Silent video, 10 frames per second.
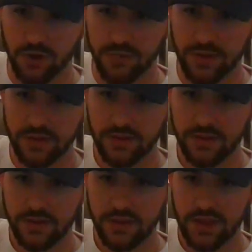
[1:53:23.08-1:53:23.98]
Koba
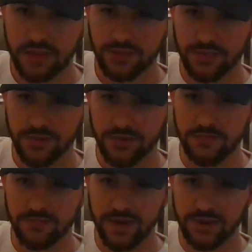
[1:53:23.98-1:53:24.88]
in the third
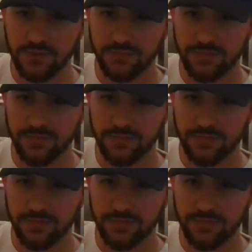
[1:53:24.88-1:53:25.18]
and final